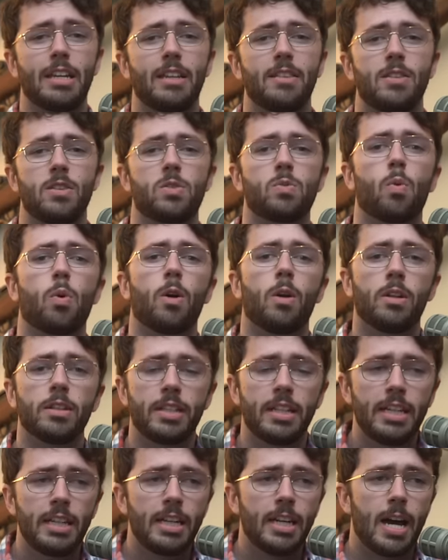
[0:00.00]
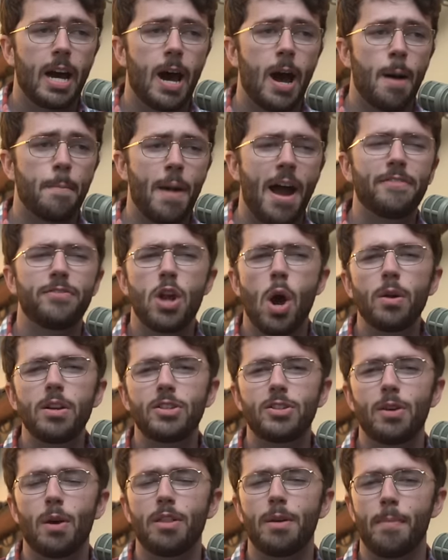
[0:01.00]
in this world. Um, I've
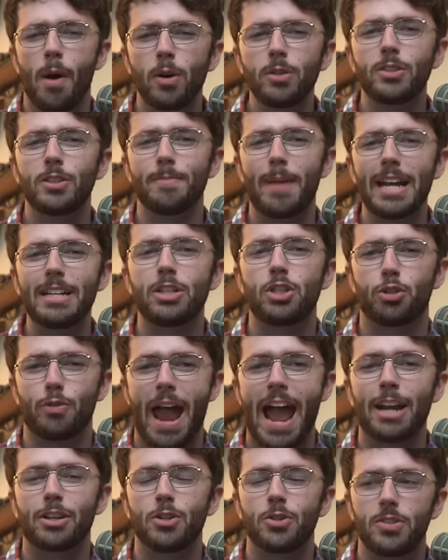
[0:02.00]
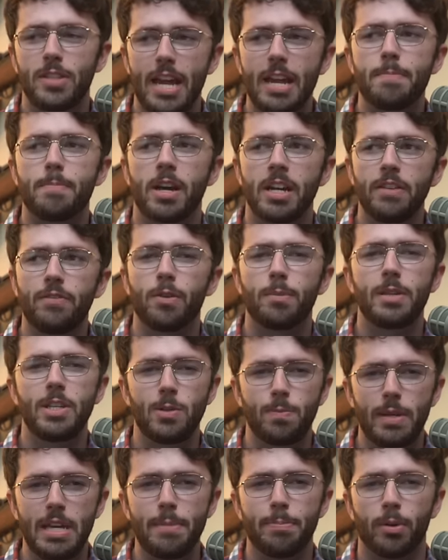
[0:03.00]
noticed though that most of my detractors take money from
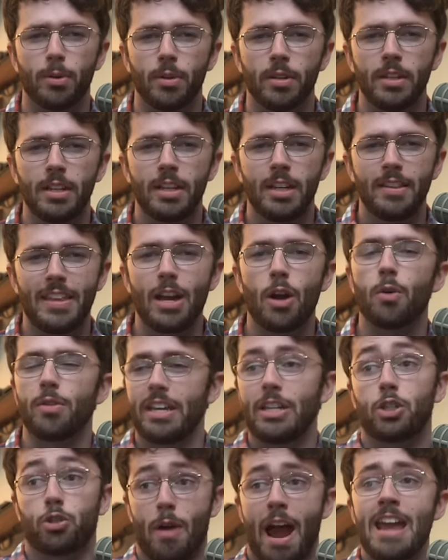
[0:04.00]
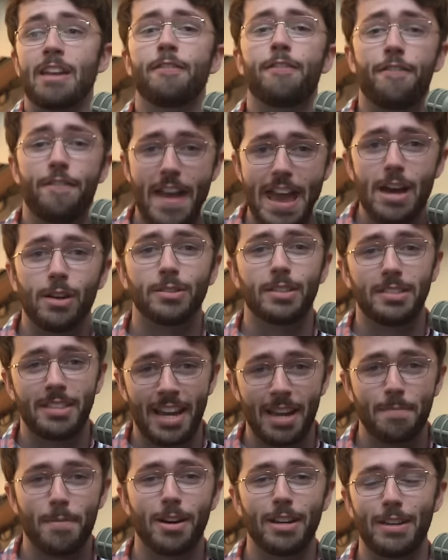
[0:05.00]
these people, they, or they try and fail to
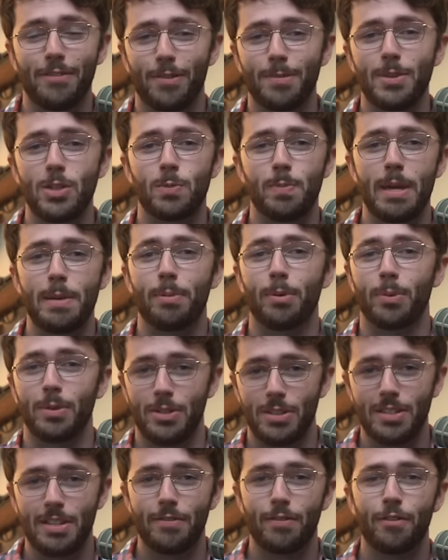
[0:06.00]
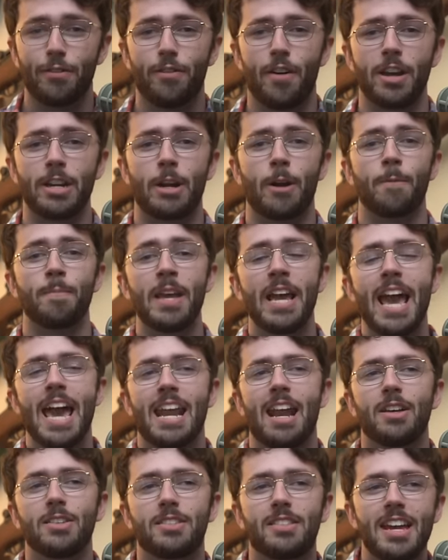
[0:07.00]
take money from these people, which is even funnier.
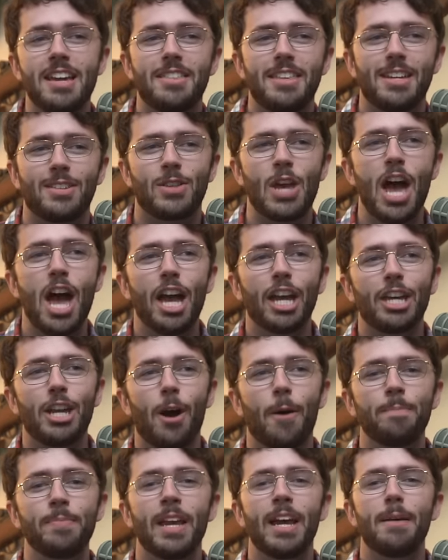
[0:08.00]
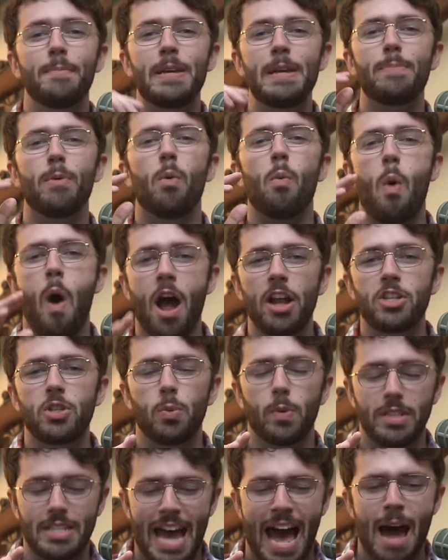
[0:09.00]
And I'll say this: you know, people want
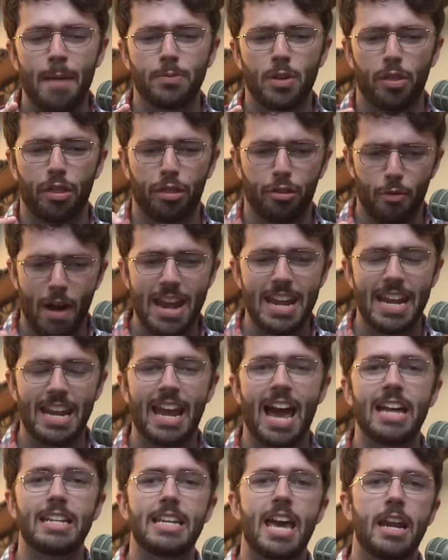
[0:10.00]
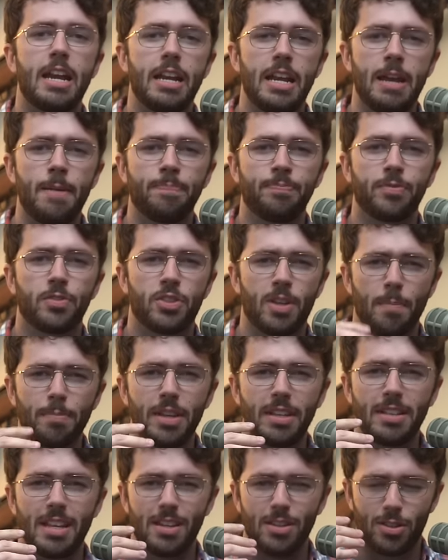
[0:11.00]
to adopt a threatening identity,
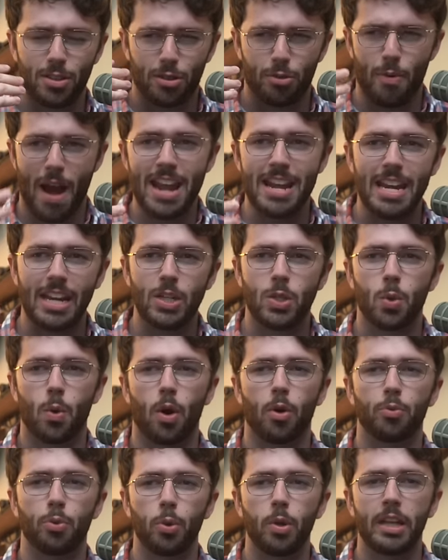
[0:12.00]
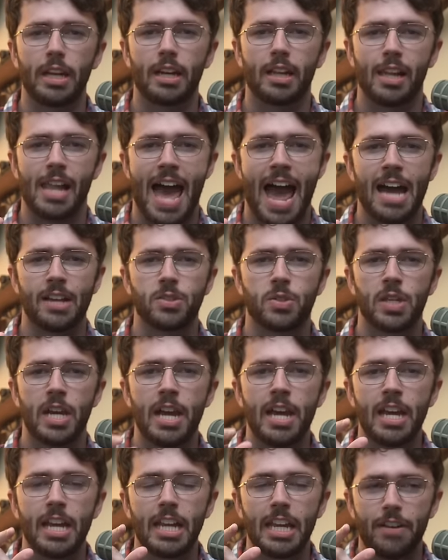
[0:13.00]
something that is threatening to our ruling class.
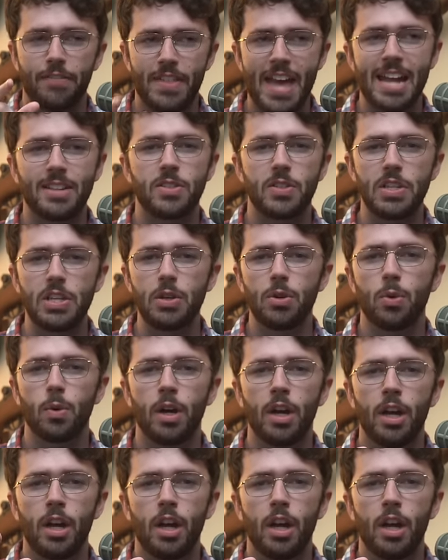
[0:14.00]
If that's you.